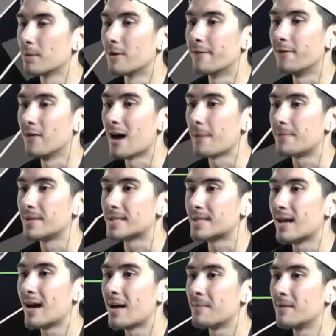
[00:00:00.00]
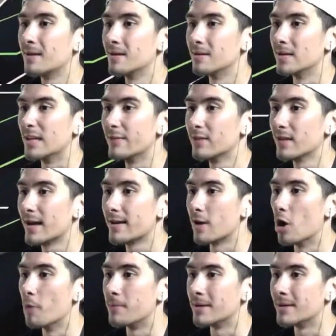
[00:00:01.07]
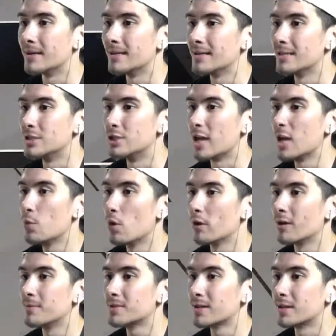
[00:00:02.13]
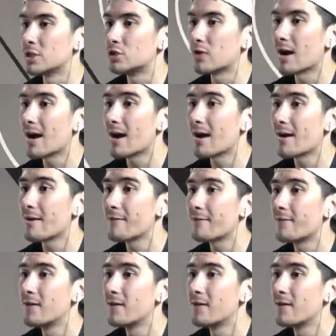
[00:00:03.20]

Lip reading: gonna flop this time, leave the lane open. Jay Williams gonna drive.